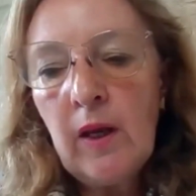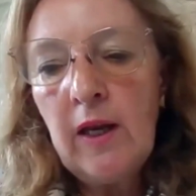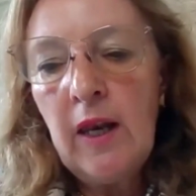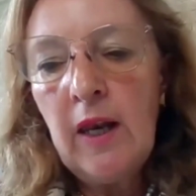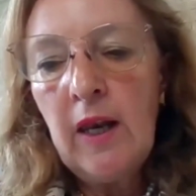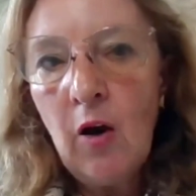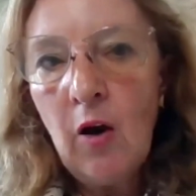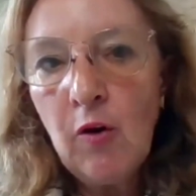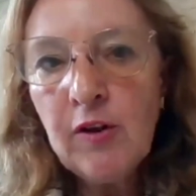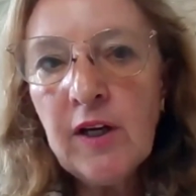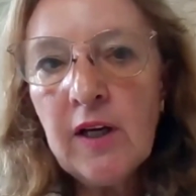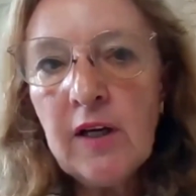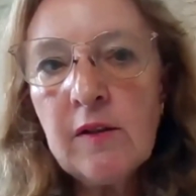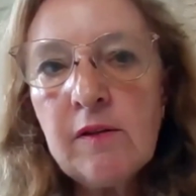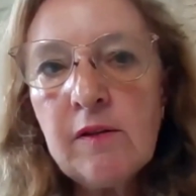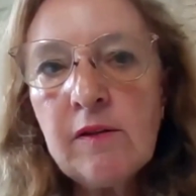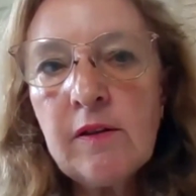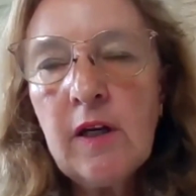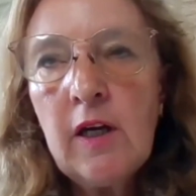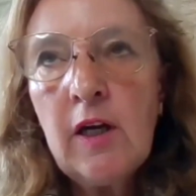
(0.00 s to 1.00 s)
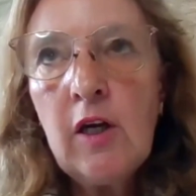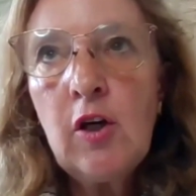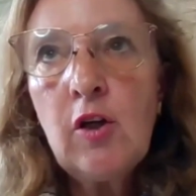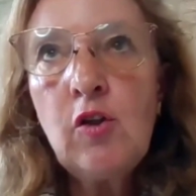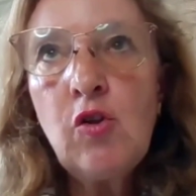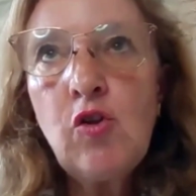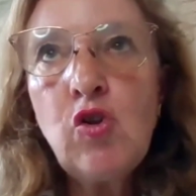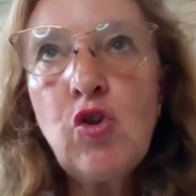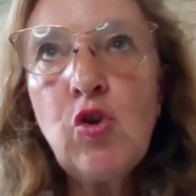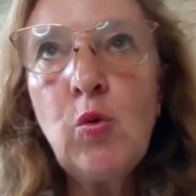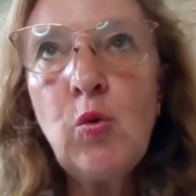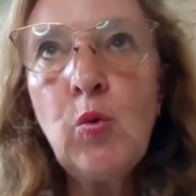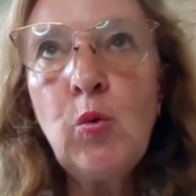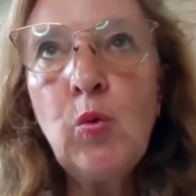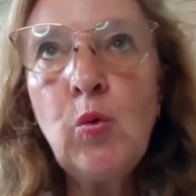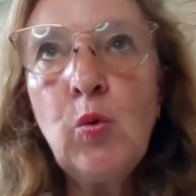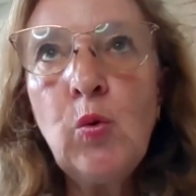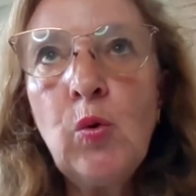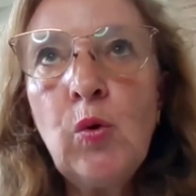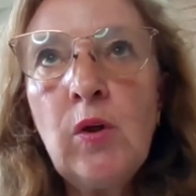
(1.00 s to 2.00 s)
allowed us
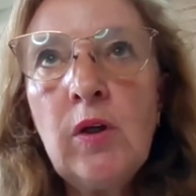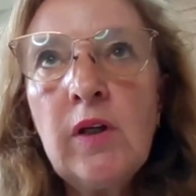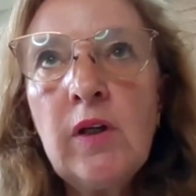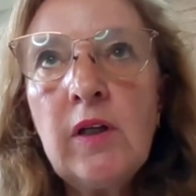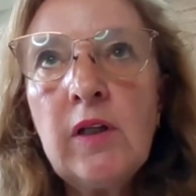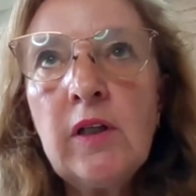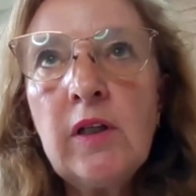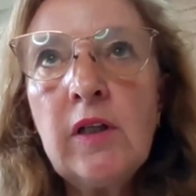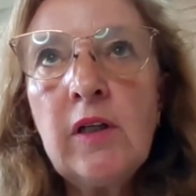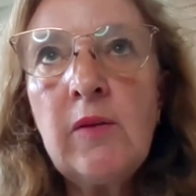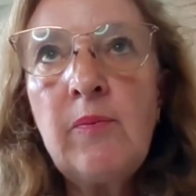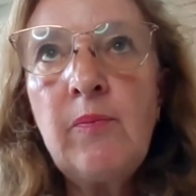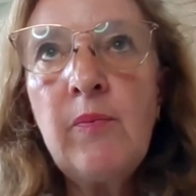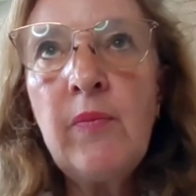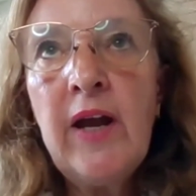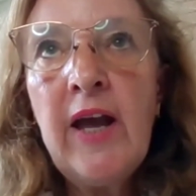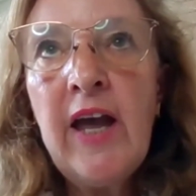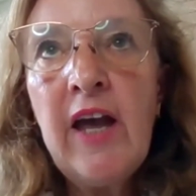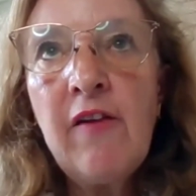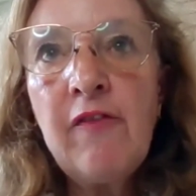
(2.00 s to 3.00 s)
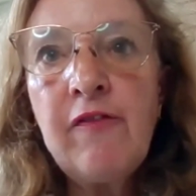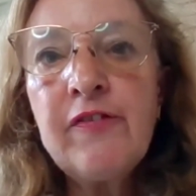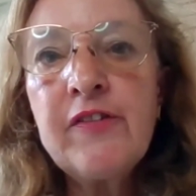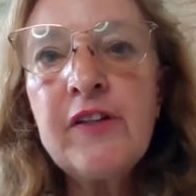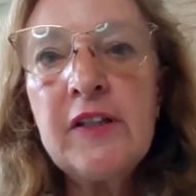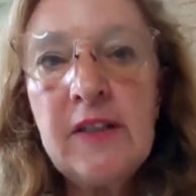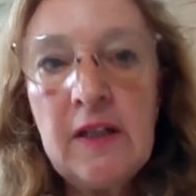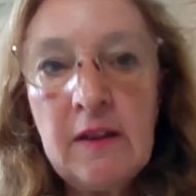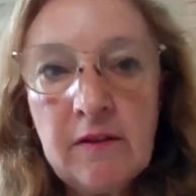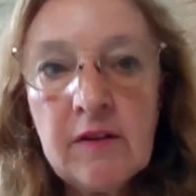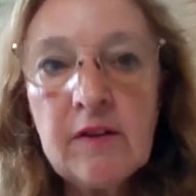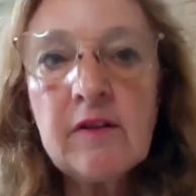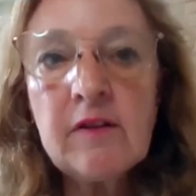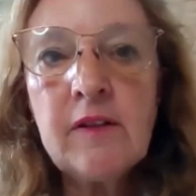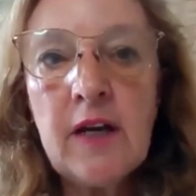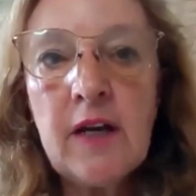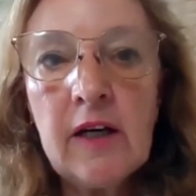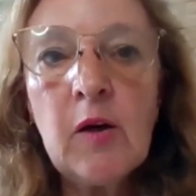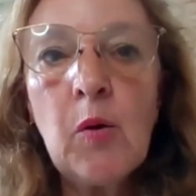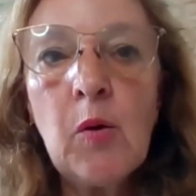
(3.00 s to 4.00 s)
to have the
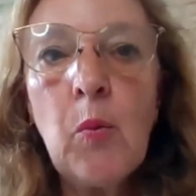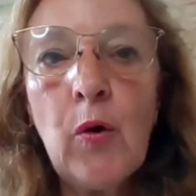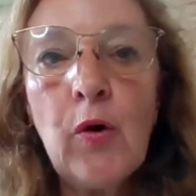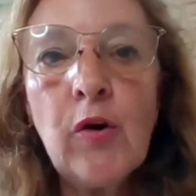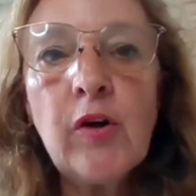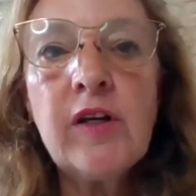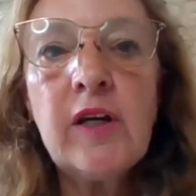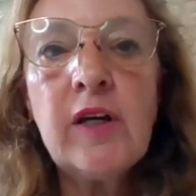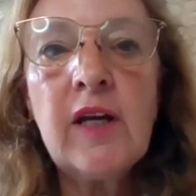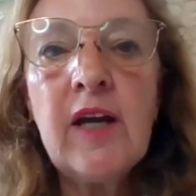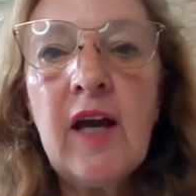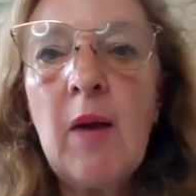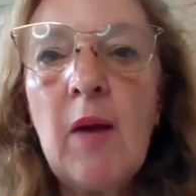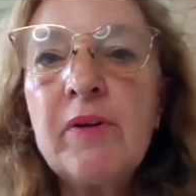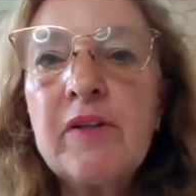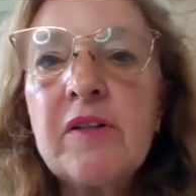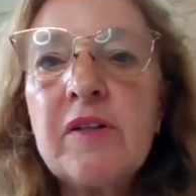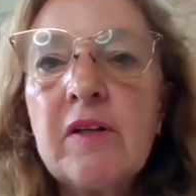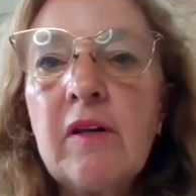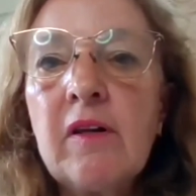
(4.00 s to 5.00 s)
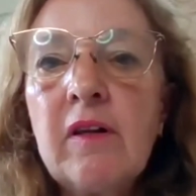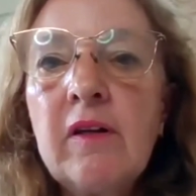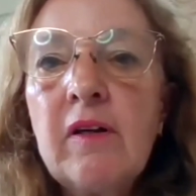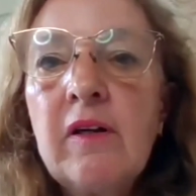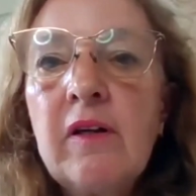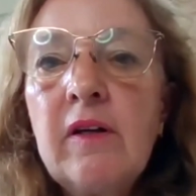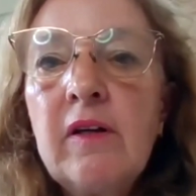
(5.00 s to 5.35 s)
necessary working capital.